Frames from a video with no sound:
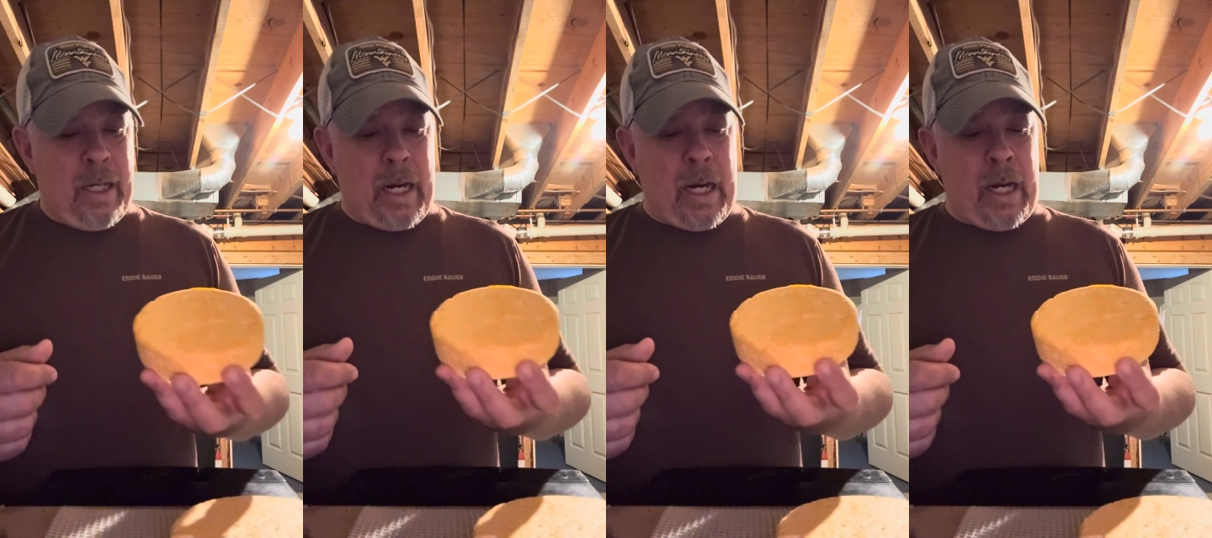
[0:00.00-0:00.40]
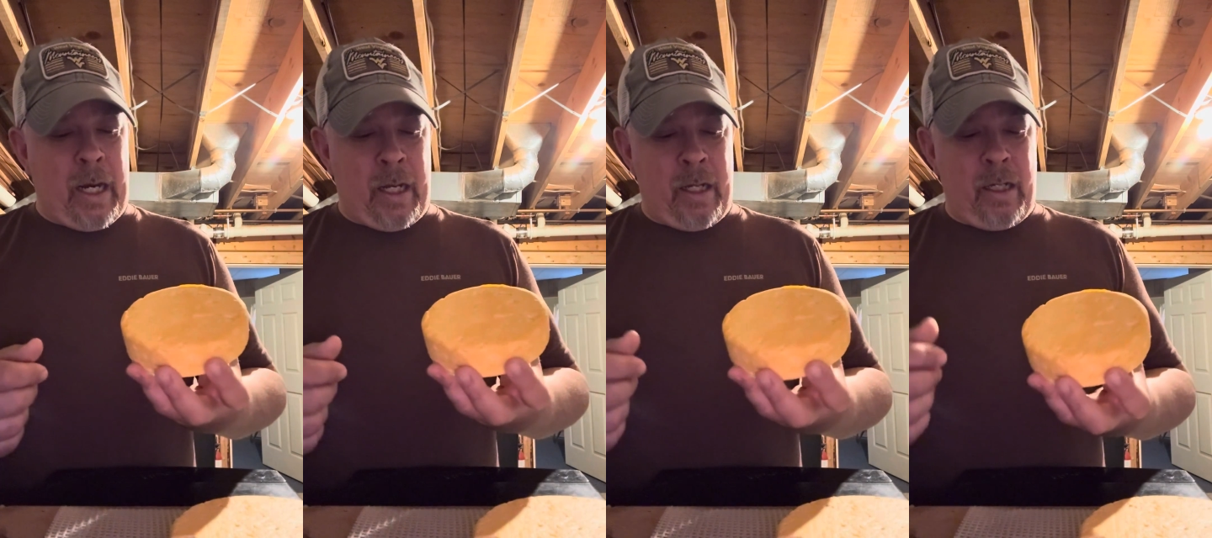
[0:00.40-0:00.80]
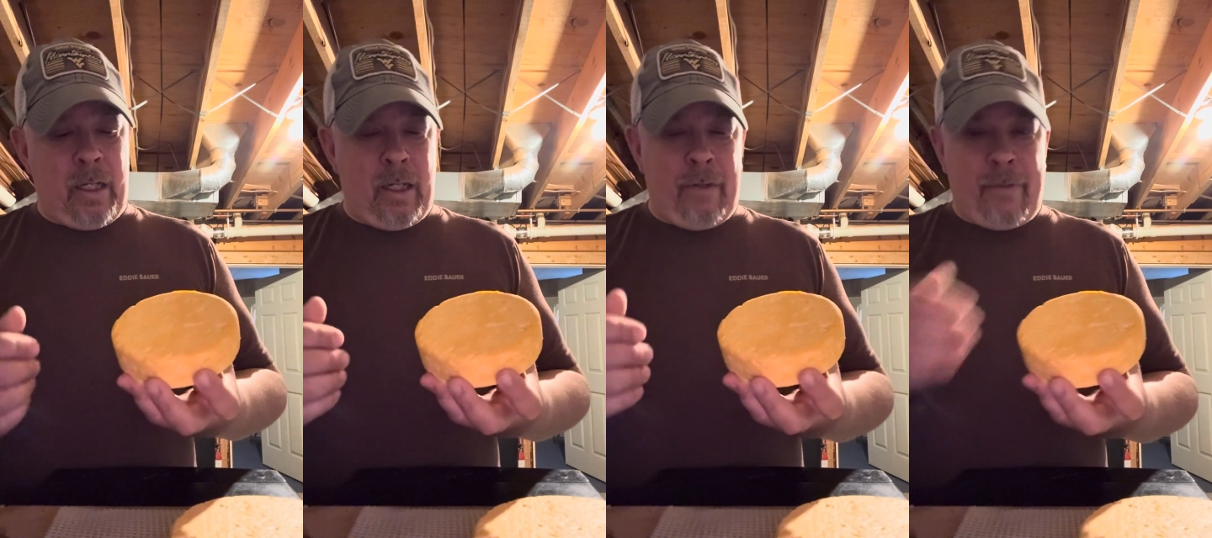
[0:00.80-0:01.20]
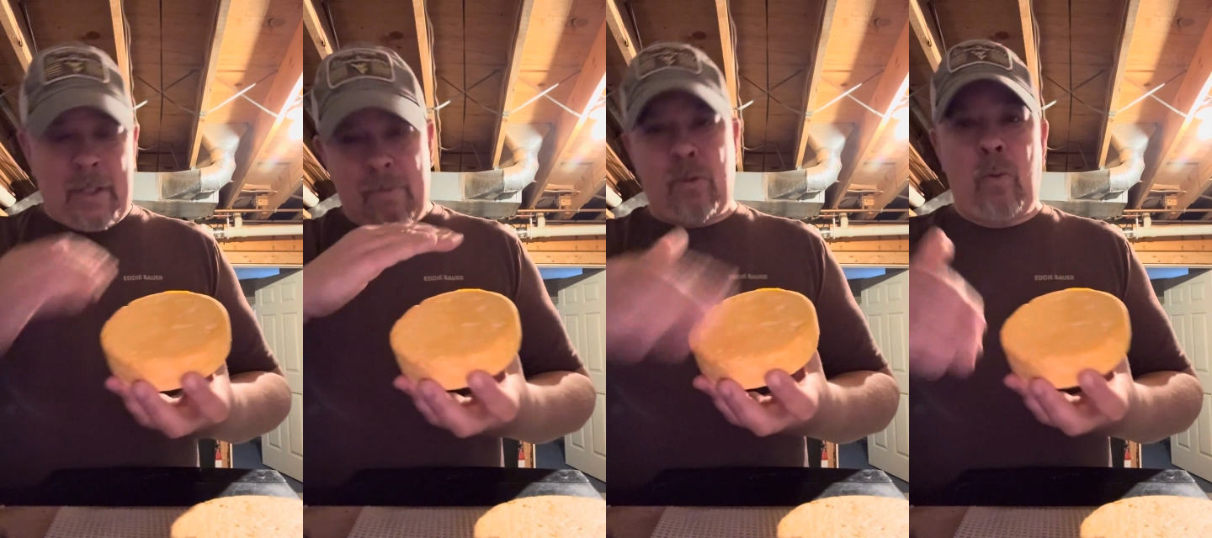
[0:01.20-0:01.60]
And if you
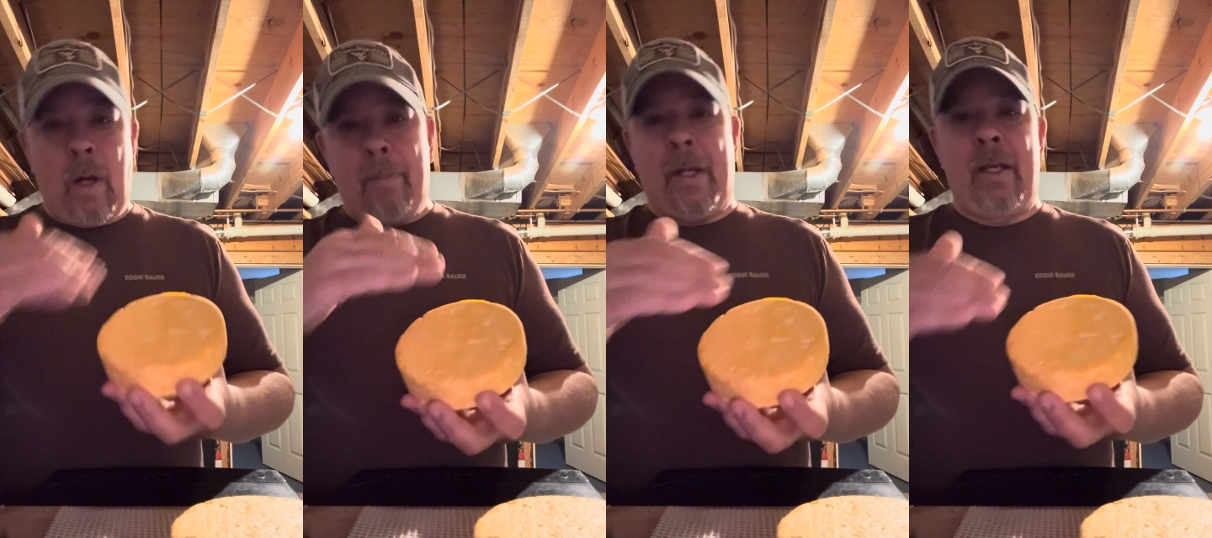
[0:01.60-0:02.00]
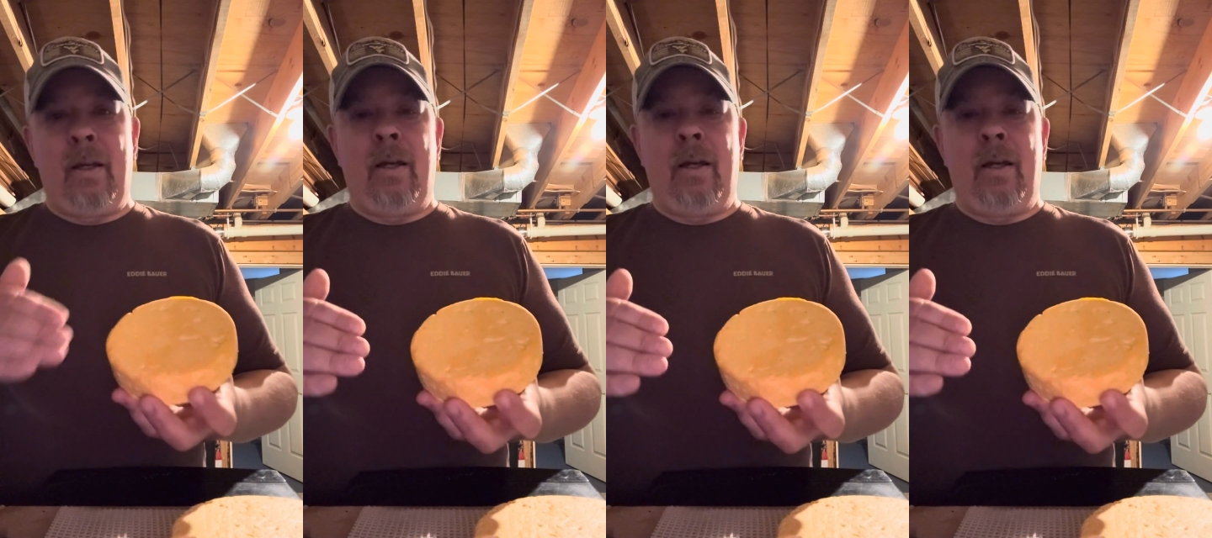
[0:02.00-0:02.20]
keep swamping it,